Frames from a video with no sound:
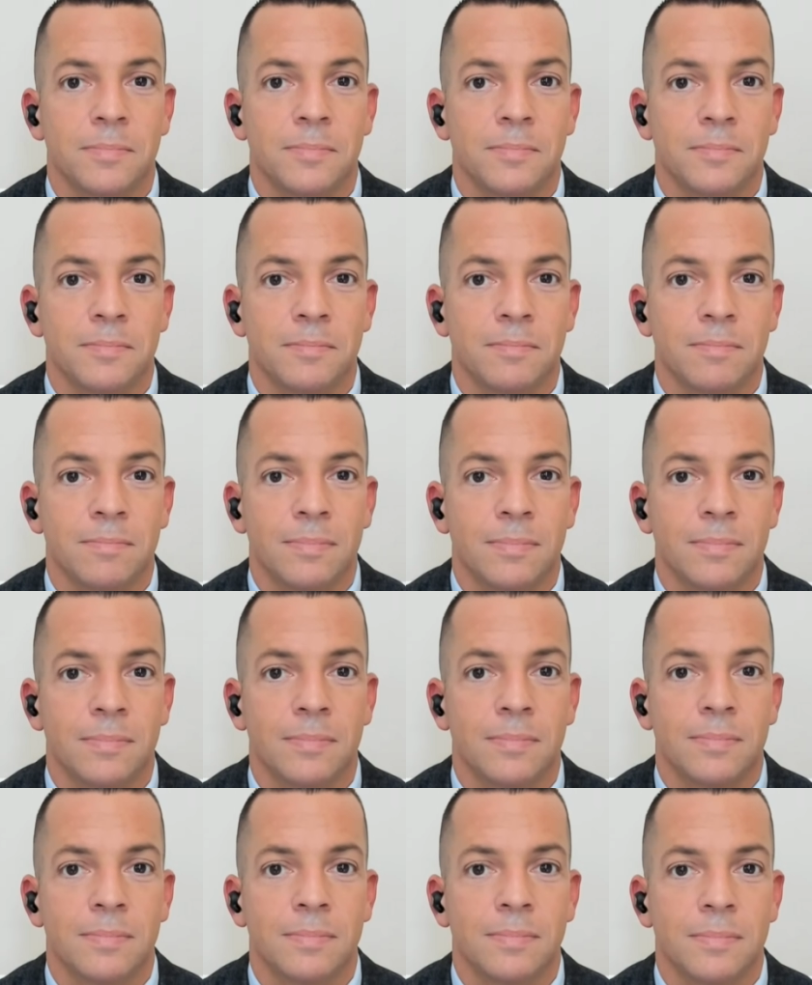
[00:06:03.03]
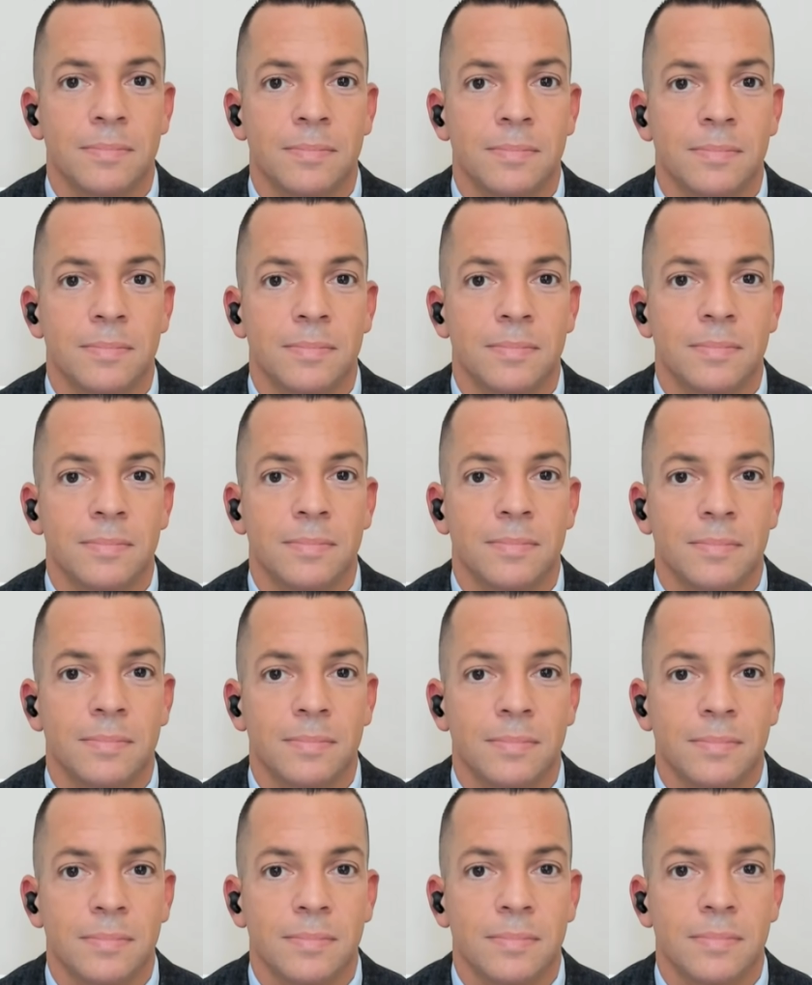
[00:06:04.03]

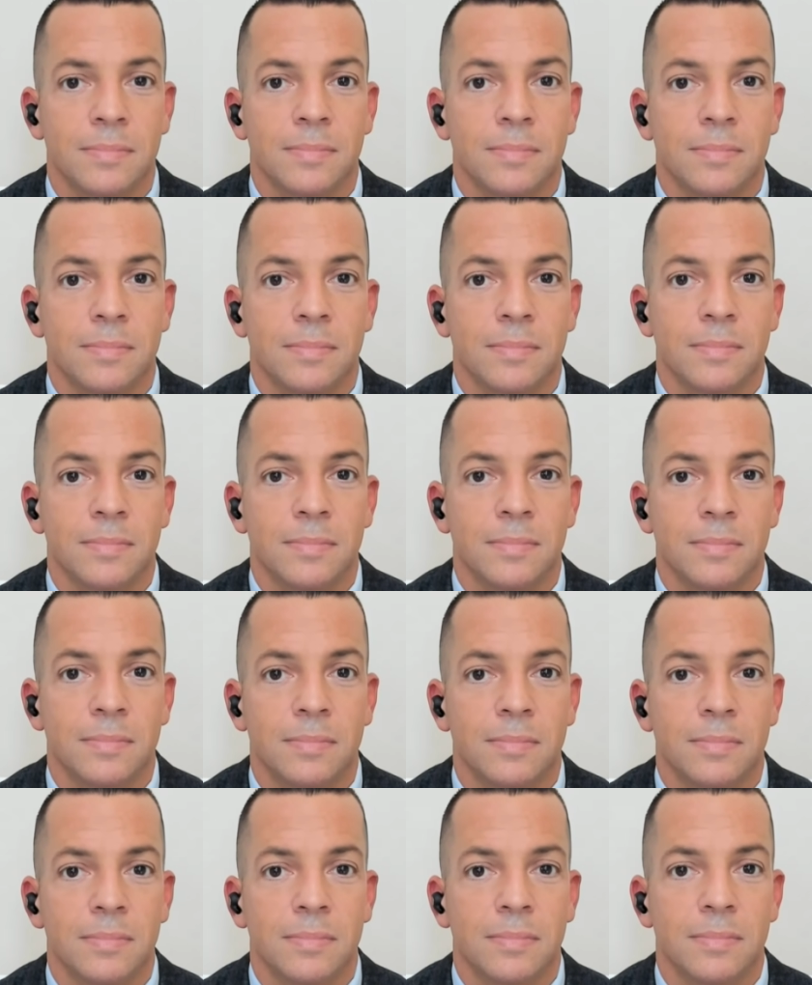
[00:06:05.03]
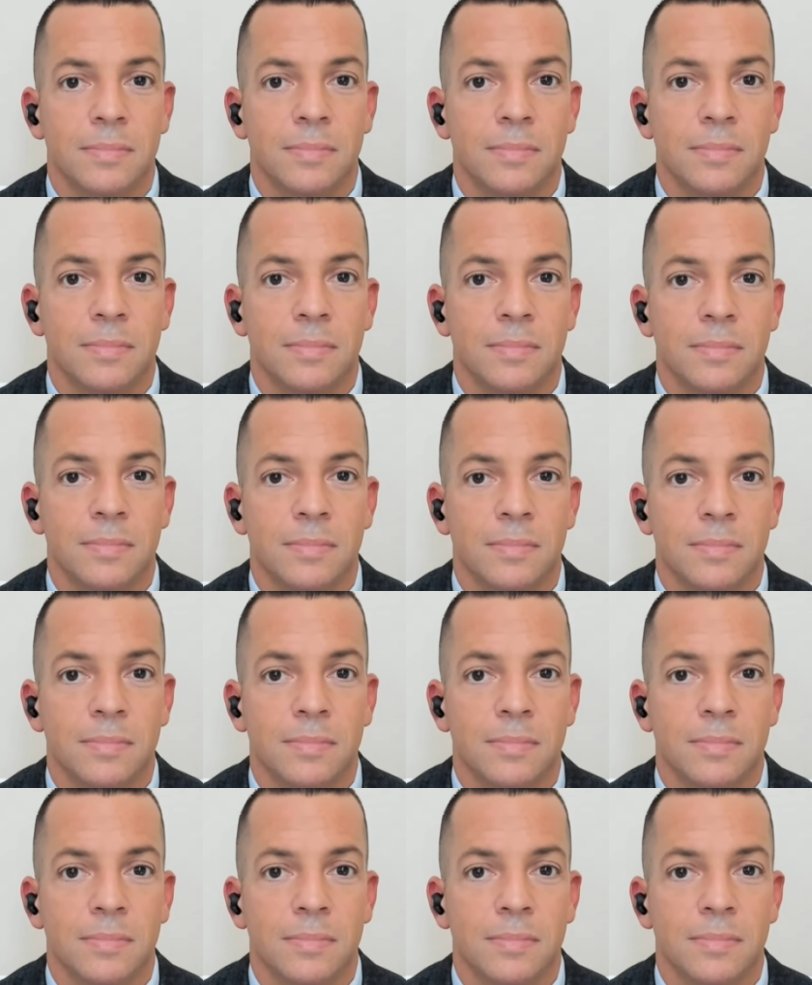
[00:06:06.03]
(not speaking)